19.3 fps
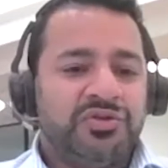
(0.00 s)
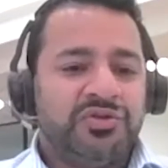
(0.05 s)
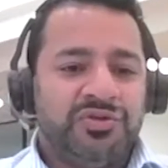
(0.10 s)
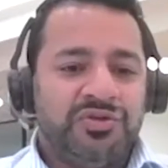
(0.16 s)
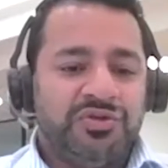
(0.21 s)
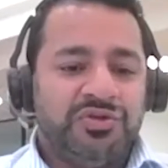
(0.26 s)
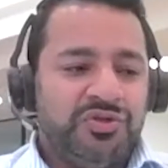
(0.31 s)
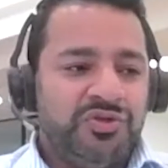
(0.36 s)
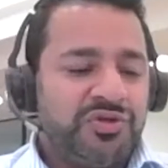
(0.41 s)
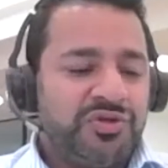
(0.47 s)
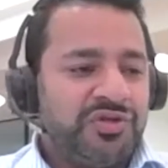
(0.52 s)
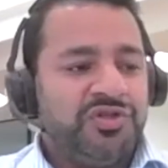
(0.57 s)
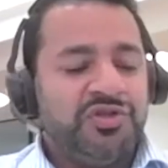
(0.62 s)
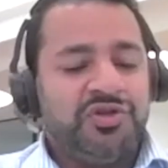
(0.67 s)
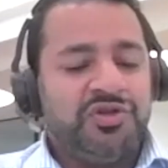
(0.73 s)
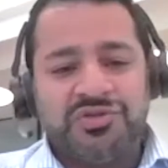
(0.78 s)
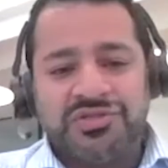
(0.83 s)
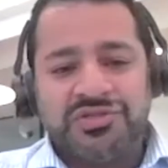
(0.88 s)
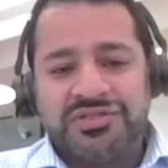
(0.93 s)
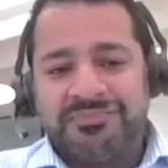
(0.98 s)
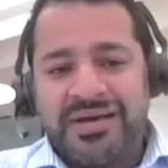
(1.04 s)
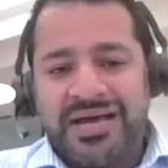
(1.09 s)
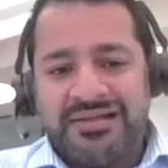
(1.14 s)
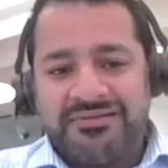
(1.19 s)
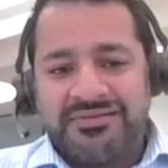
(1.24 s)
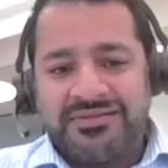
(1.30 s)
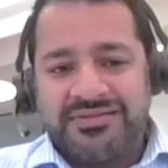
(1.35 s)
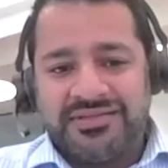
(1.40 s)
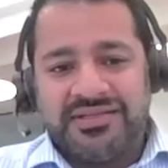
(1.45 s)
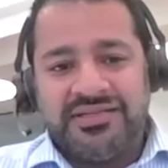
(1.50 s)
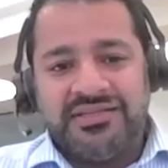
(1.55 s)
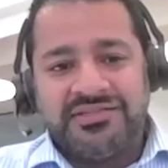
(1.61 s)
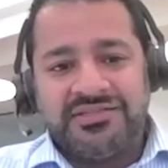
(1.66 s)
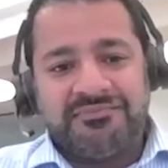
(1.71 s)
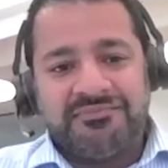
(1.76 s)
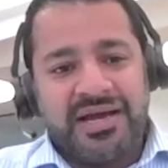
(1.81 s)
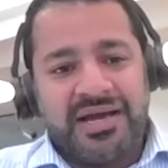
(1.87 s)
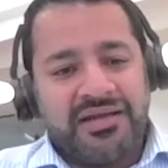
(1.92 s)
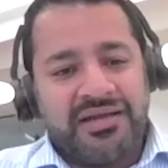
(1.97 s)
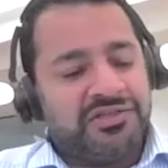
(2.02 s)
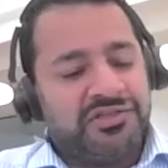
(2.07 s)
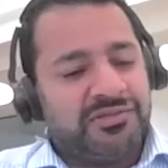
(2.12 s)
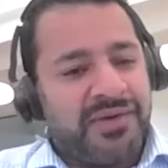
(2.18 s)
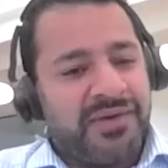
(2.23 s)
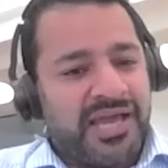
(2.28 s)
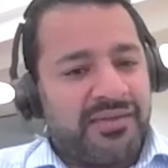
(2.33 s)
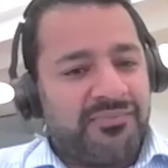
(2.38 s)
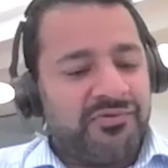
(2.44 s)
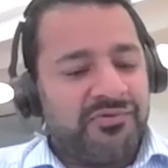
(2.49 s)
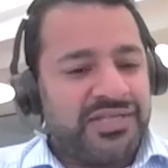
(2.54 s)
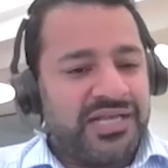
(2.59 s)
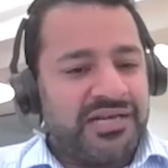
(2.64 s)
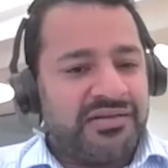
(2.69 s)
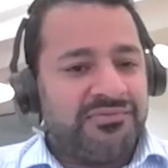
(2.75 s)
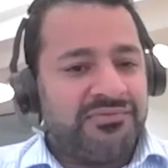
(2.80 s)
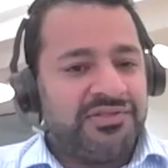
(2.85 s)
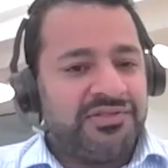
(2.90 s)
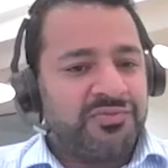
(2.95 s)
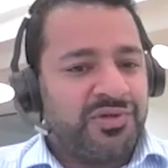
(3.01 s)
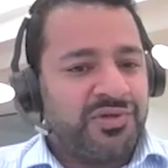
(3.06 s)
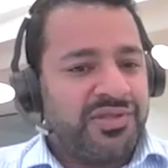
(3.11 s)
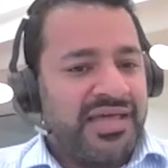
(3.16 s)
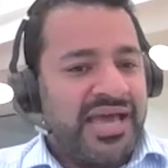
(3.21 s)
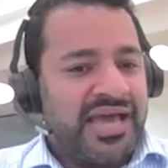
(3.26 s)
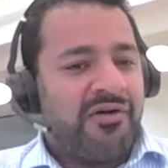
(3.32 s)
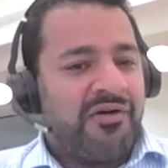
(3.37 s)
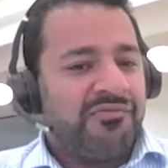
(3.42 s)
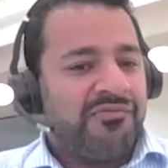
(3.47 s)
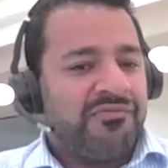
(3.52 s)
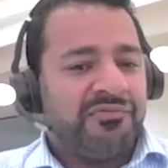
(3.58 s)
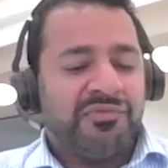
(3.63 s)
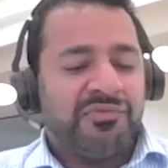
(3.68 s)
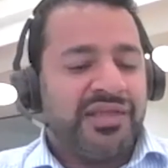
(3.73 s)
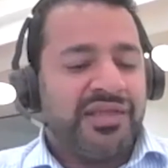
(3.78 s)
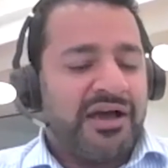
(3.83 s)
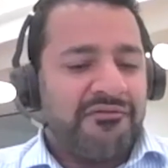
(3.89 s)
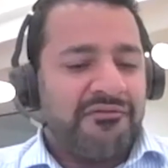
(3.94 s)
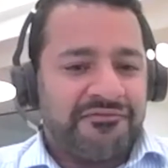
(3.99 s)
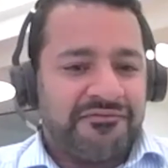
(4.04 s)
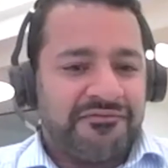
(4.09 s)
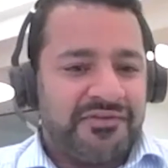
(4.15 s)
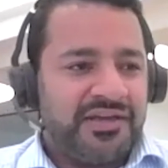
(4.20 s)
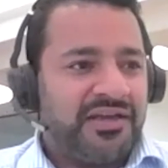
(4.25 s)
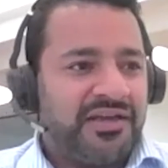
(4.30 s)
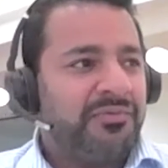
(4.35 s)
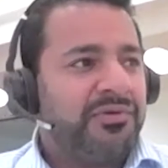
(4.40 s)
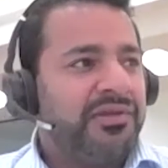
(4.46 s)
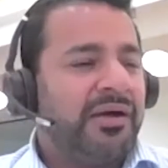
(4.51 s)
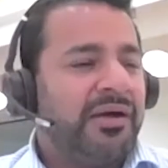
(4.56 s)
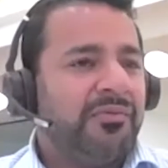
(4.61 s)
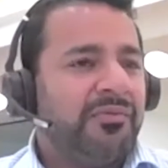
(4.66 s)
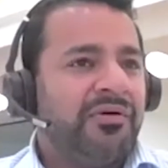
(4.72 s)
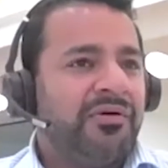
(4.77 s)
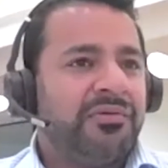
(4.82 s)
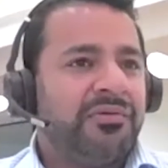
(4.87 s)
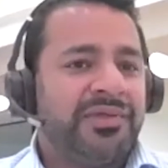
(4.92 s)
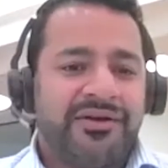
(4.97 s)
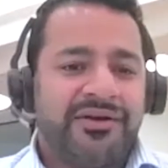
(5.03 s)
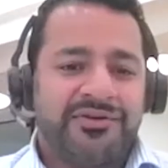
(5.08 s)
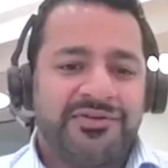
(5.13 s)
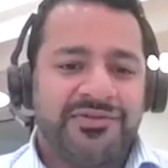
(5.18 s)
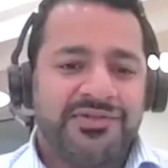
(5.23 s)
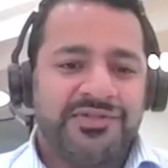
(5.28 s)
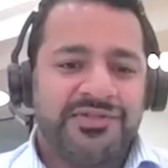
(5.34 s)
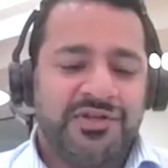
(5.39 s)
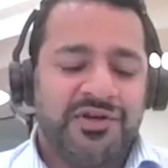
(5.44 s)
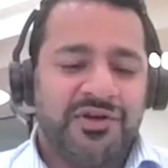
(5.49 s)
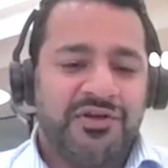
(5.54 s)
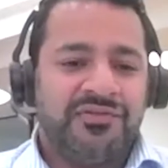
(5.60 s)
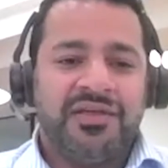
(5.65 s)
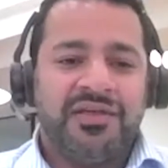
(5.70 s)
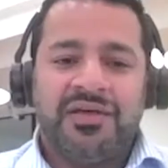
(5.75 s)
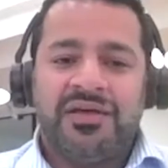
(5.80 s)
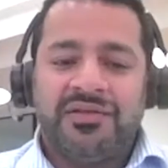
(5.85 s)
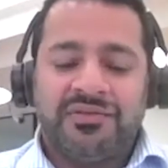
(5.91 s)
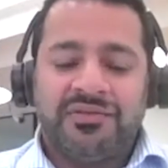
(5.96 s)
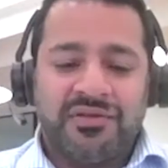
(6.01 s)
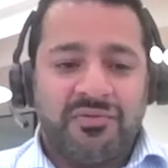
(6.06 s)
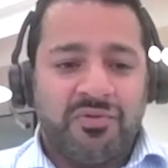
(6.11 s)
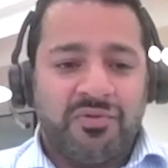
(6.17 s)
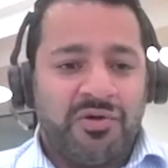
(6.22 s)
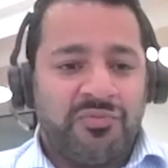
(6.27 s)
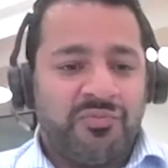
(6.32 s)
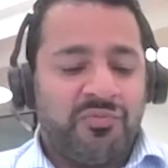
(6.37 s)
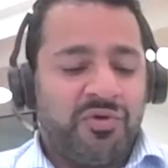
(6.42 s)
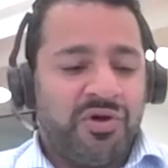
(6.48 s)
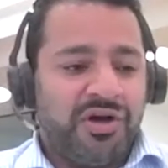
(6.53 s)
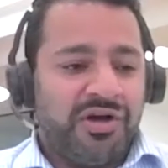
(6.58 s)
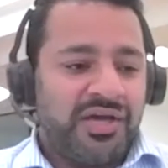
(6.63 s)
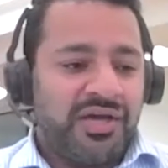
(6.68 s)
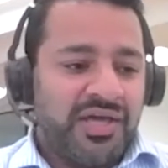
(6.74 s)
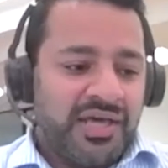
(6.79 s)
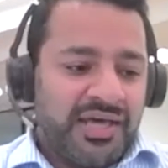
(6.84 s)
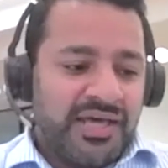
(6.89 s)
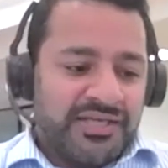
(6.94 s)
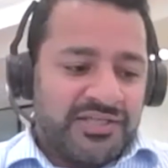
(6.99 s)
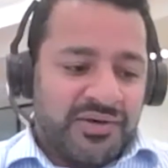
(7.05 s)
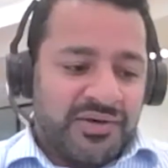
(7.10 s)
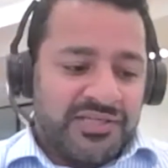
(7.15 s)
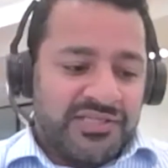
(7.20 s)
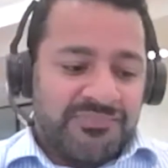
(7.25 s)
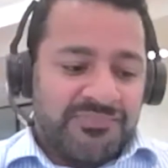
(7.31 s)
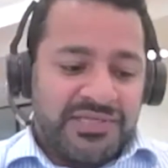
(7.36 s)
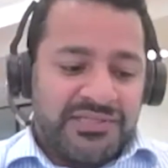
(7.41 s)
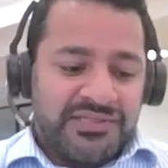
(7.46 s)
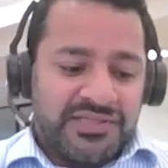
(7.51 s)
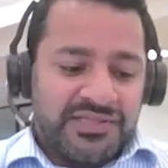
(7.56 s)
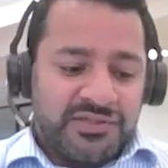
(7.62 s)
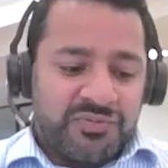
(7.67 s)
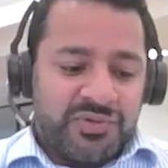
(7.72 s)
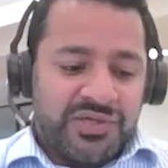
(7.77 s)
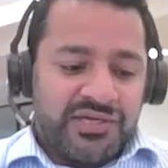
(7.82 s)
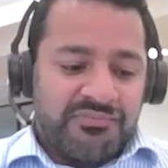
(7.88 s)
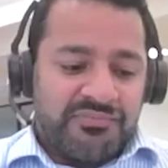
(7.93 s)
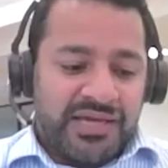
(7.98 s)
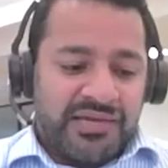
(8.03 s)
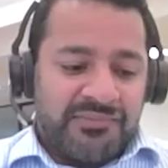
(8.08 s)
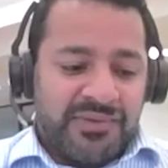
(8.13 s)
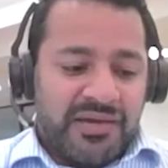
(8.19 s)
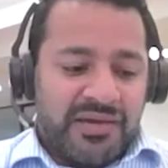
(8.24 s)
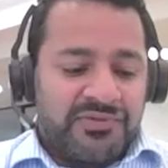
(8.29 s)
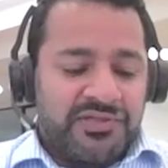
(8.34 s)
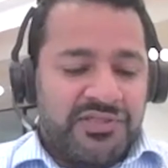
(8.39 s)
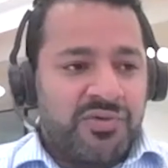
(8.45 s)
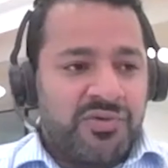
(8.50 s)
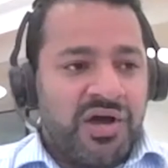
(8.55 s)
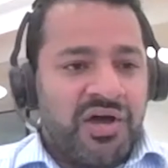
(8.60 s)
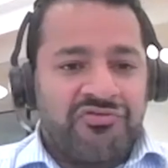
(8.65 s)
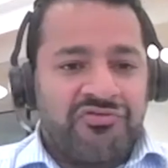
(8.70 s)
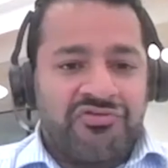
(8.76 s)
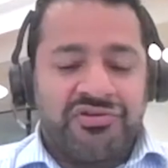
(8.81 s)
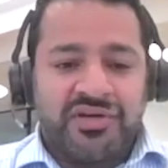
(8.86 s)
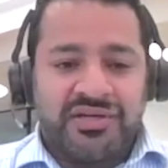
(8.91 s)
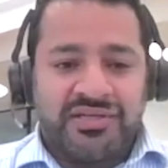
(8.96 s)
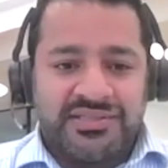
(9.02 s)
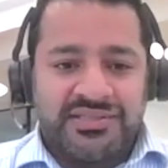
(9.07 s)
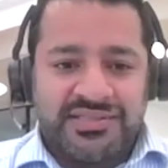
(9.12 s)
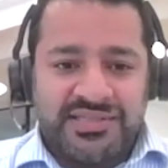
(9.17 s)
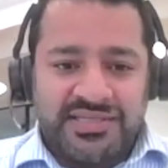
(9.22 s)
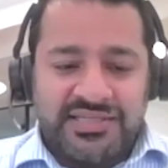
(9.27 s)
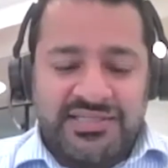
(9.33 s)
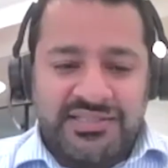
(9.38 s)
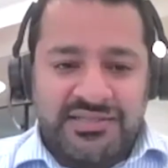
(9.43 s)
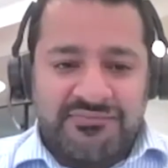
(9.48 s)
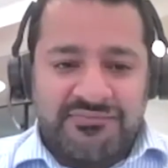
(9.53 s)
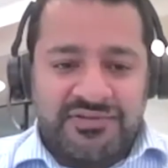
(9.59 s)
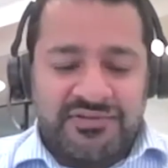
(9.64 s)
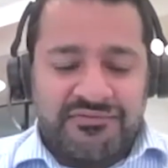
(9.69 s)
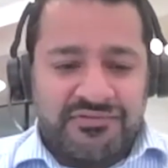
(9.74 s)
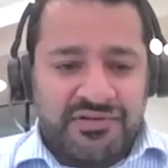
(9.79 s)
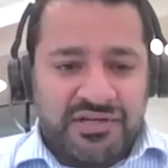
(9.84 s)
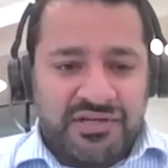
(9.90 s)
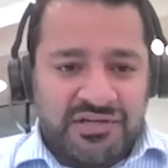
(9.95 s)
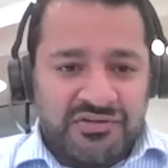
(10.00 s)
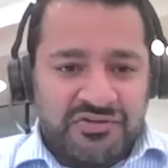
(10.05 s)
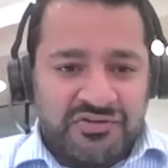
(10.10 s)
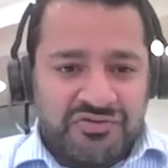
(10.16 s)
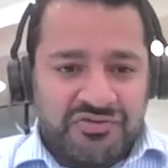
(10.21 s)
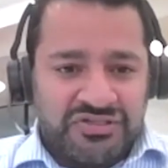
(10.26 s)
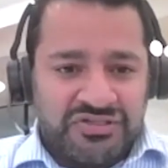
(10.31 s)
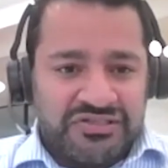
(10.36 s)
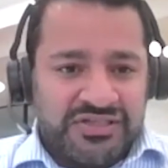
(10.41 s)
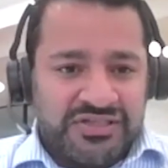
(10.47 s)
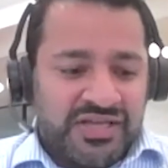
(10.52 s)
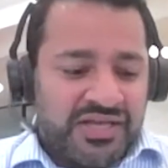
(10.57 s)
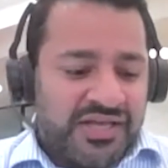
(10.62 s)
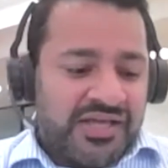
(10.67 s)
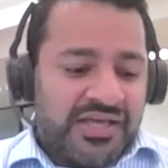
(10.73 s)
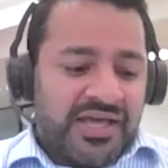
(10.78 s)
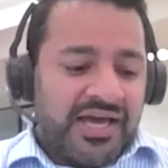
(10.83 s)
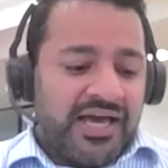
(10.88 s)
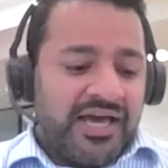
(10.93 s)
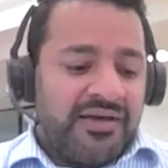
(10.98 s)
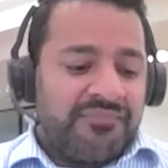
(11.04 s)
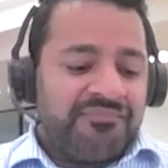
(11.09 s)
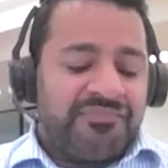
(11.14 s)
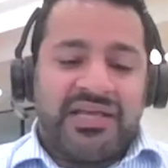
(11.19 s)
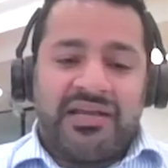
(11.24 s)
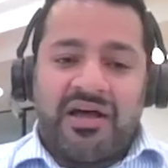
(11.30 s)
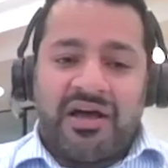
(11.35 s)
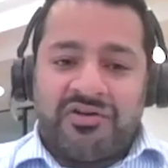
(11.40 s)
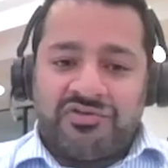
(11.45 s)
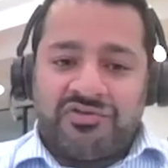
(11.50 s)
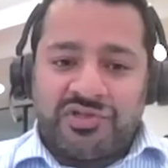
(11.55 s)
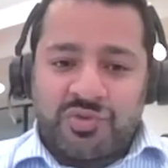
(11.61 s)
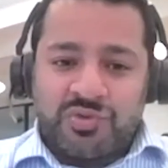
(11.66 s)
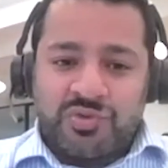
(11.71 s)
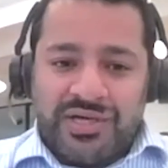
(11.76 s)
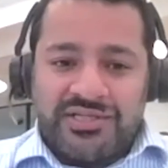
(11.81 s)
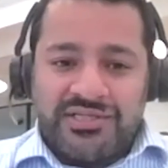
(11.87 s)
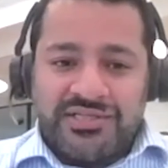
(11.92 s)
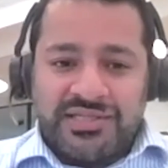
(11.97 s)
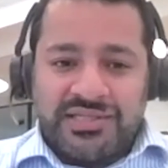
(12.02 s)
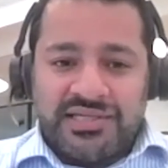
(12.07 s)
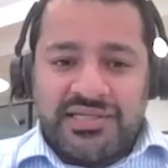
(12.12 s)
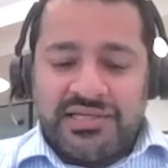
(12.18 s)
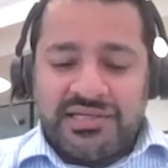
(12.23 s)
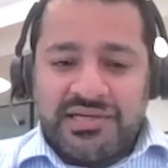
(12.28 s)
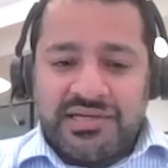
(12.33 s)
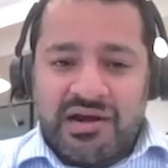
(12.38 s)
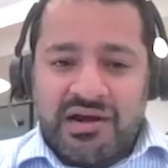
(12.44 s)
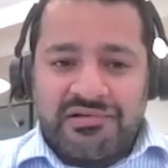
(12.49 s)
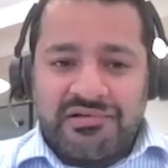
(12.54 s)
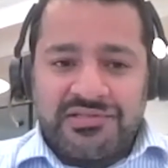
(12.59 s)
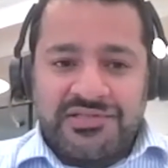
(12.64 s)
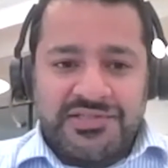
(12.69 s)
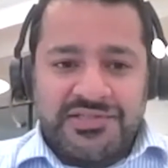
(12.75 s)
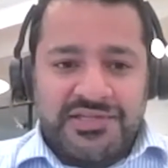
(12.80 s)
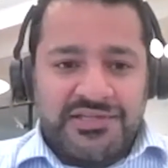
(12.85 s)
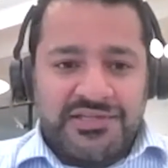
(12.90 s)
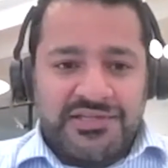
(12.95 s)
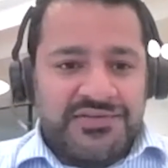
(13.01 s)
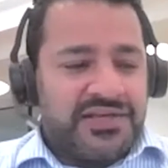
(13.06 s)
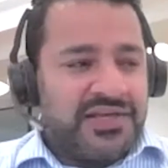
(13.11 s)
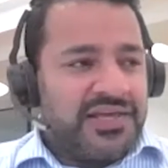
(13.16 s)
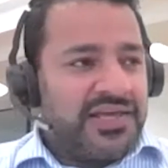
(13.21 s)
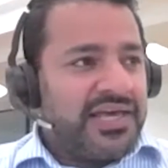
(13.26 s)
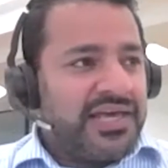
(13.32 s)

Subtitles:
You can use Tipalti to manage the payables elements without fear, without worry, without concern that it won't work. So as a business, we can make payments to 196 different countries in 120 currencies.